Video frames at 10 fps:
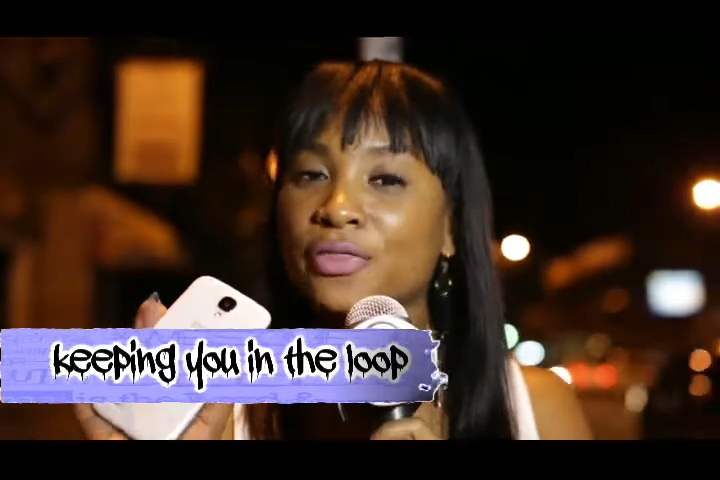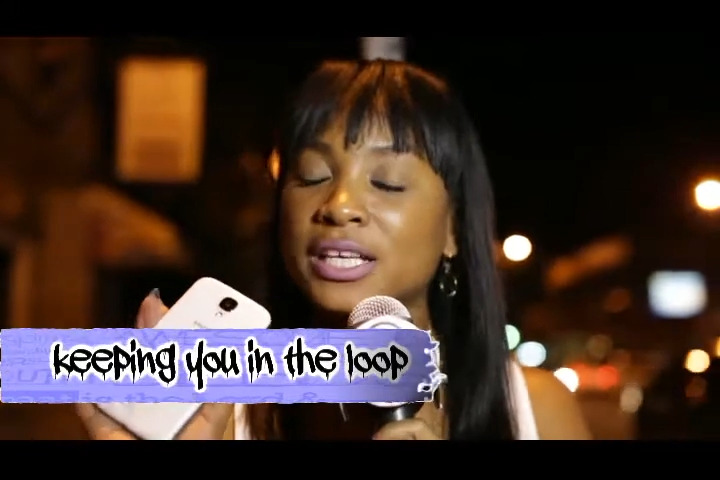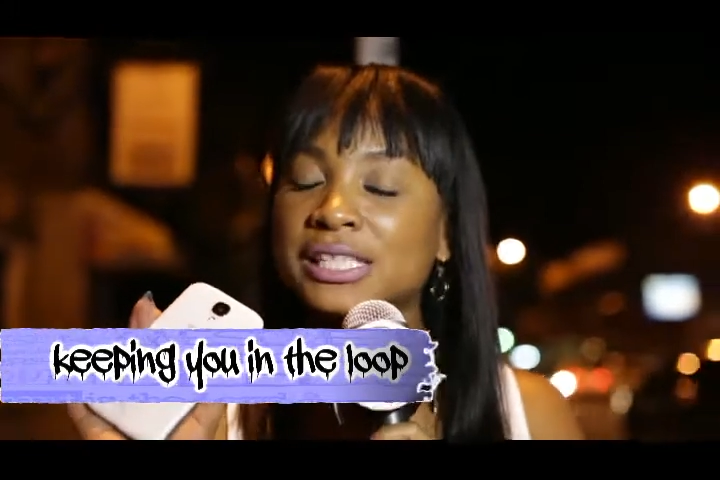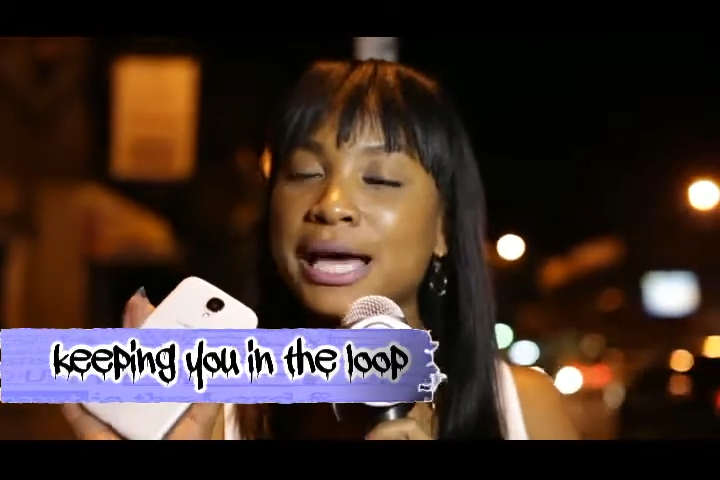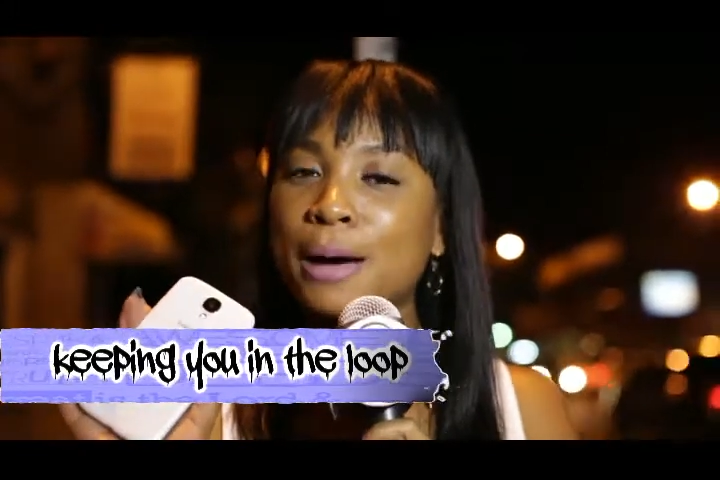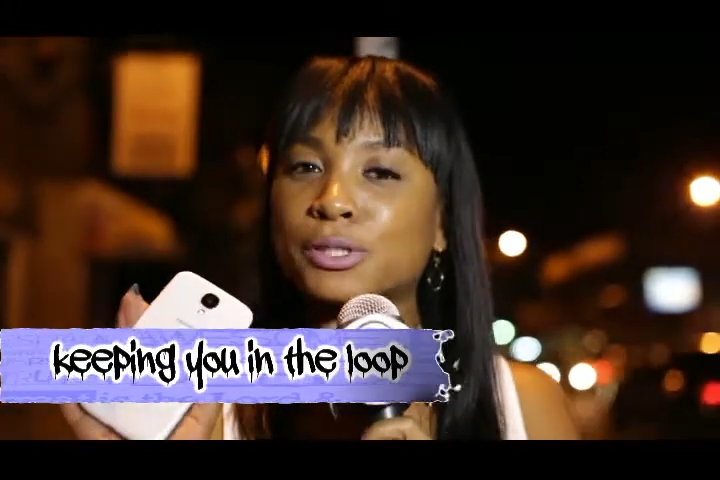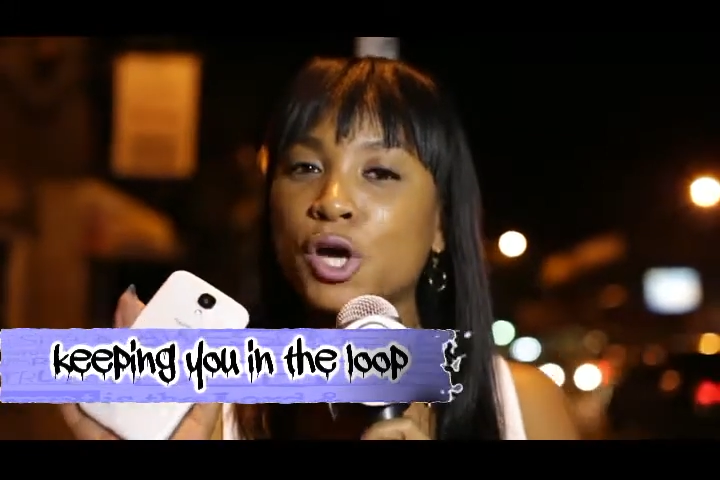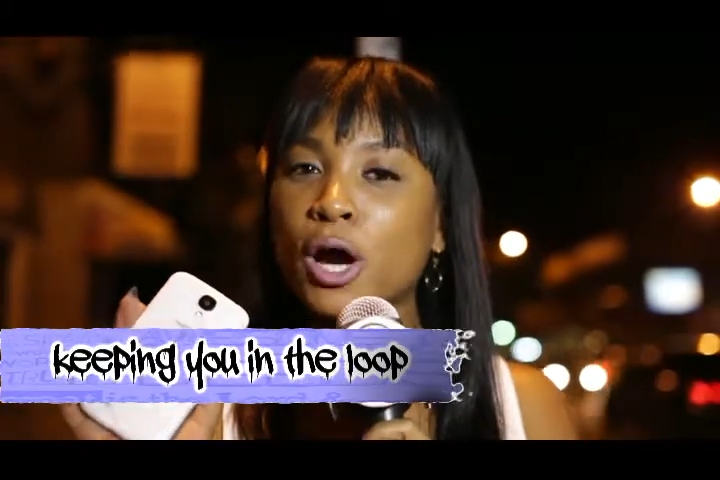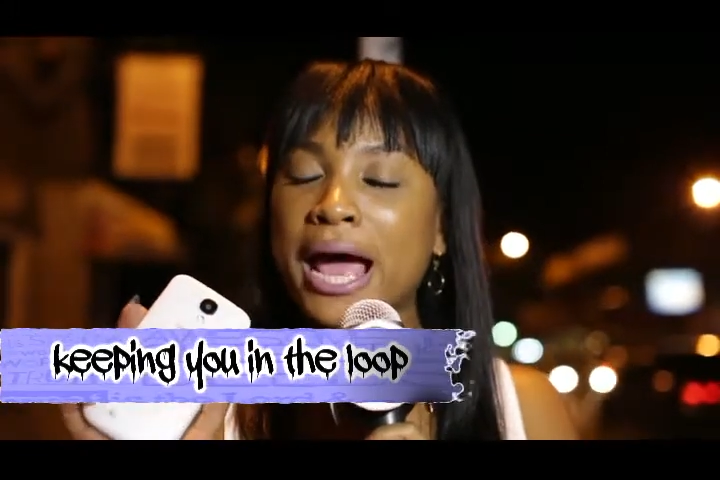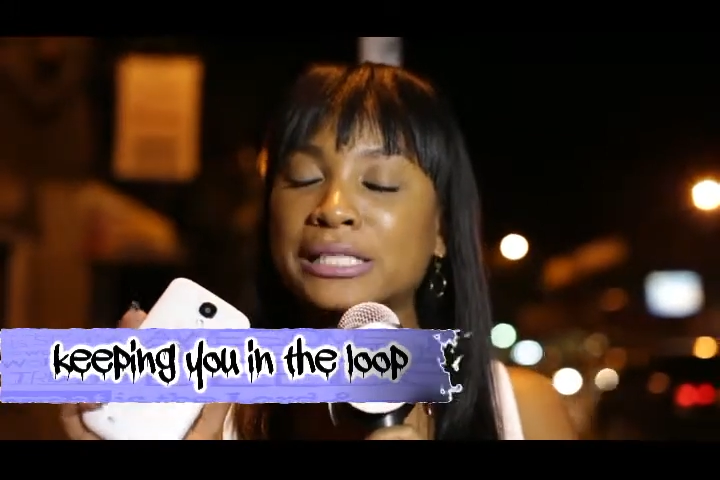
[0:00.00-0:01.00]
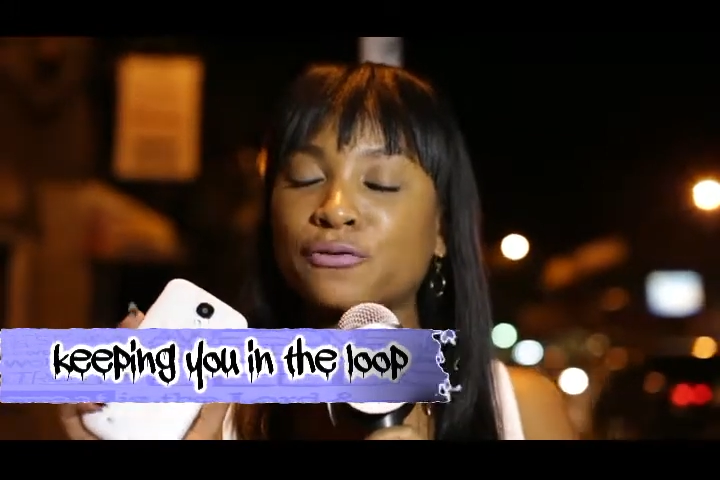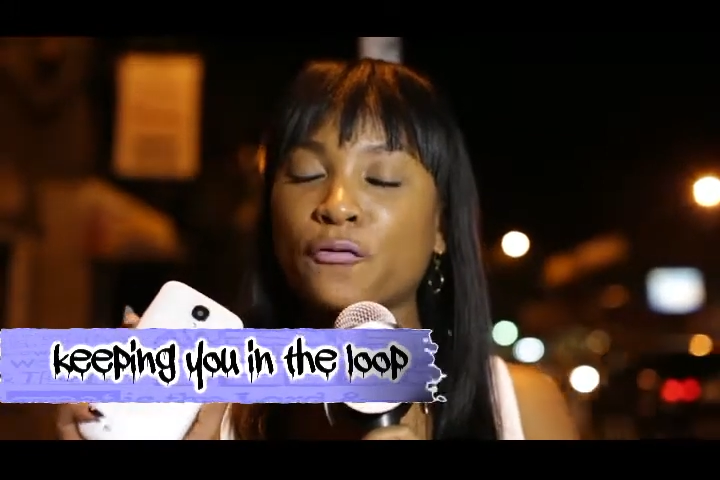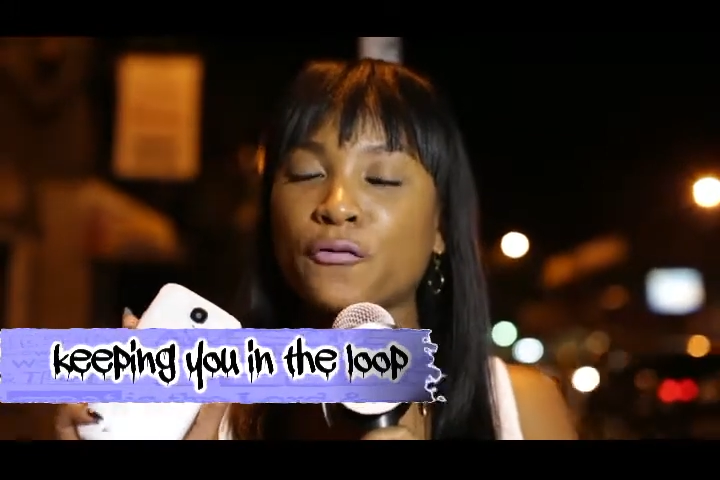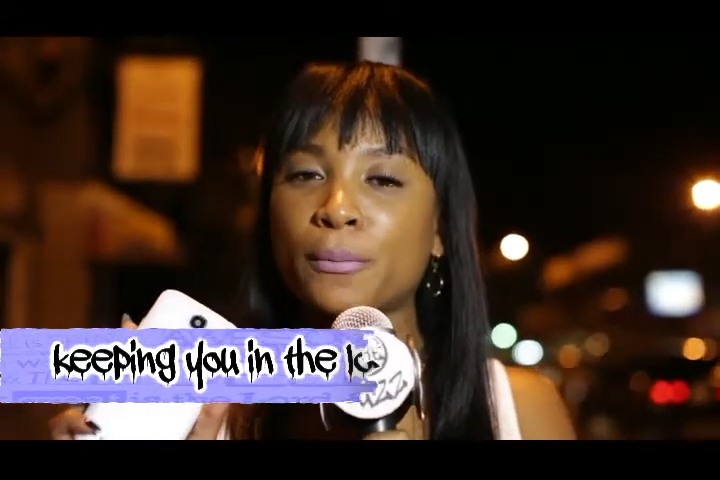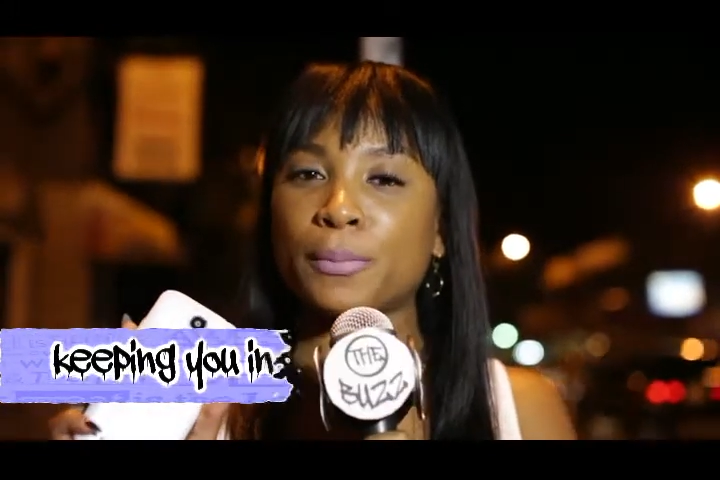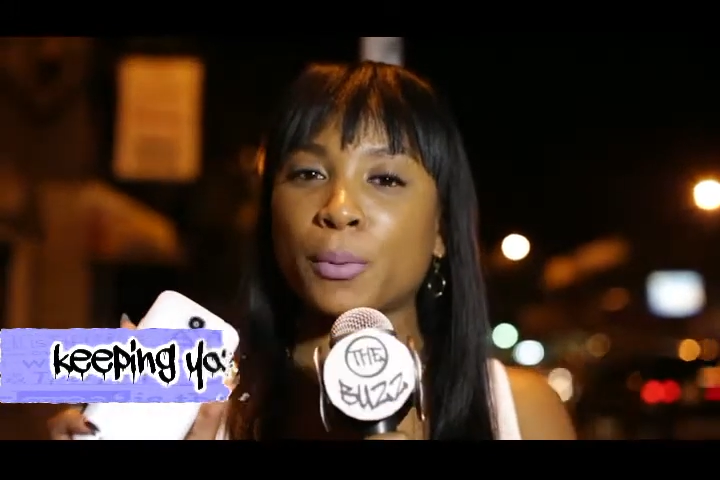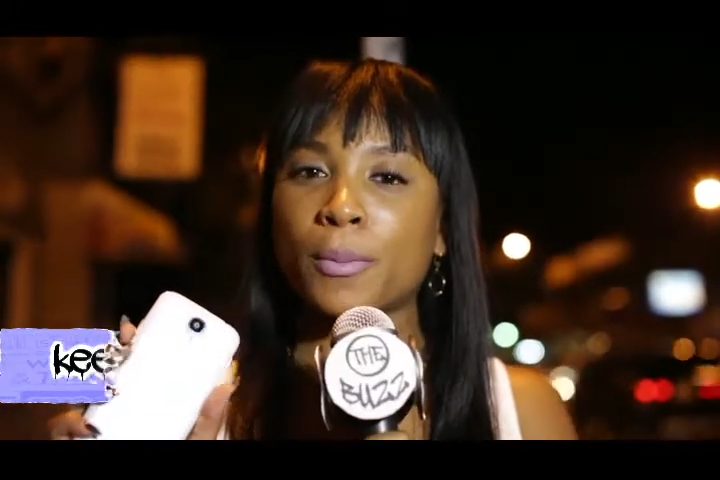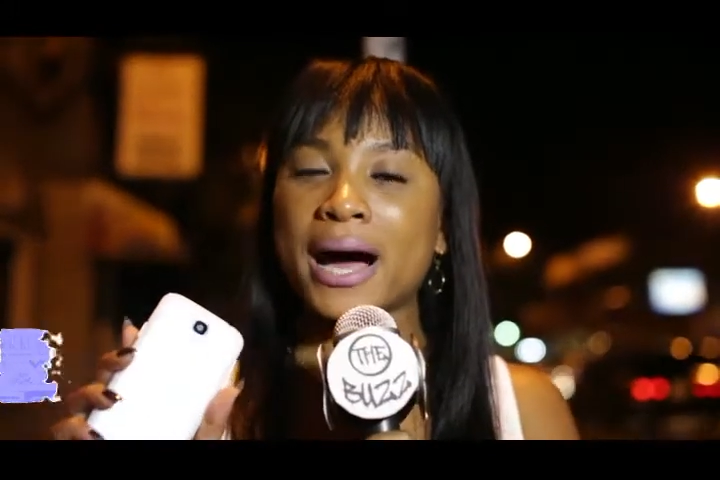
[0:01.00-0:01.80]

the Samsung S4 from B-Mobile,